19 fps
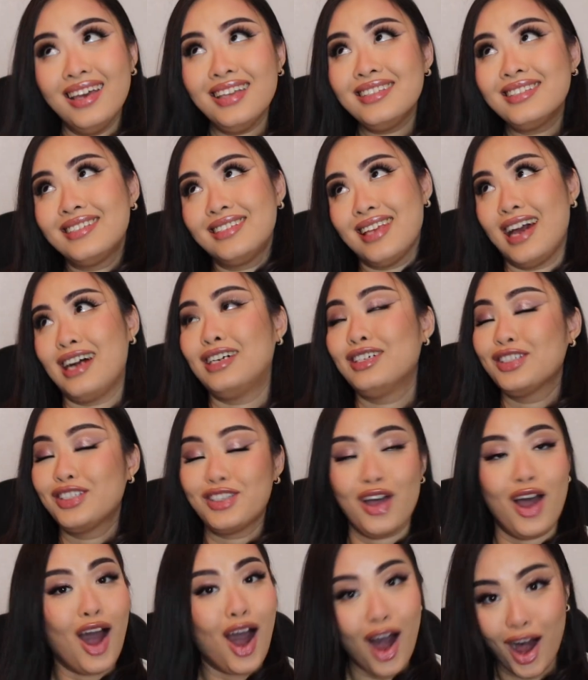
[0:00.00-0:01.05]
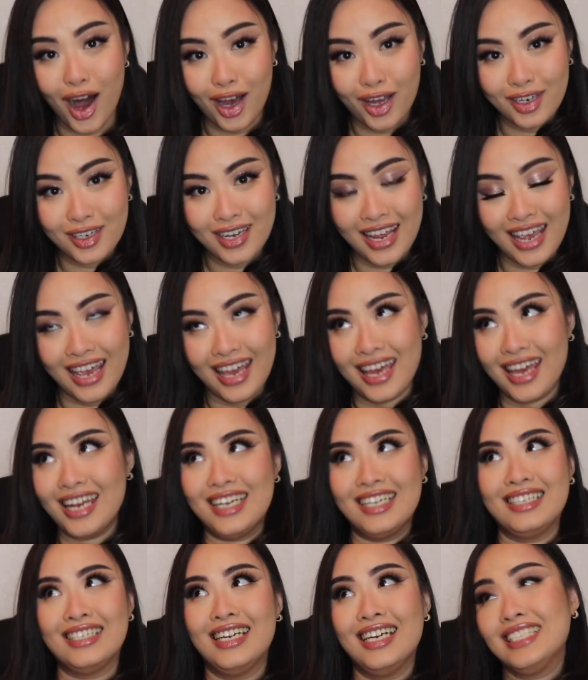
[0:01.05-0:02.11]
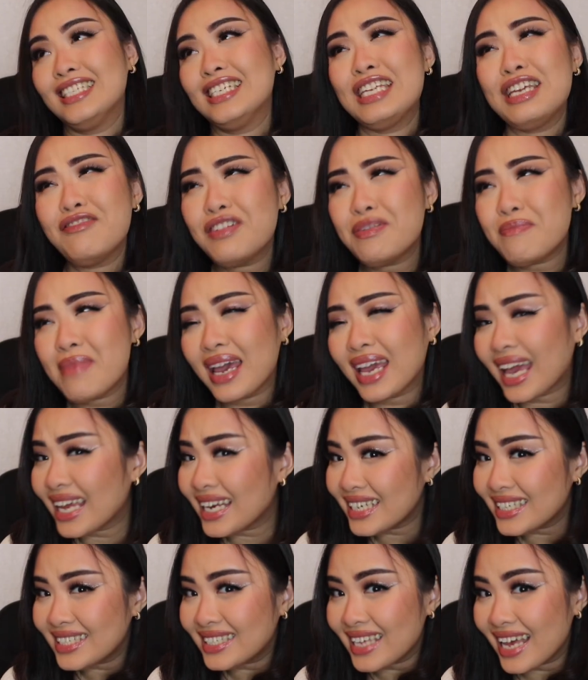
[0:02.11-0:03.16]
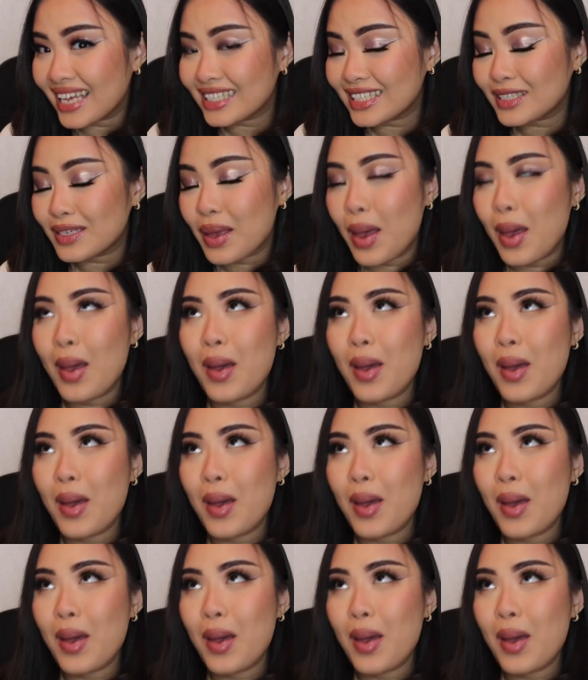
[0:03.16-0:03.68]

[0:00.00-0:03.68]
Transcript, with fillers: It sounds odd and doesn't even make any sense,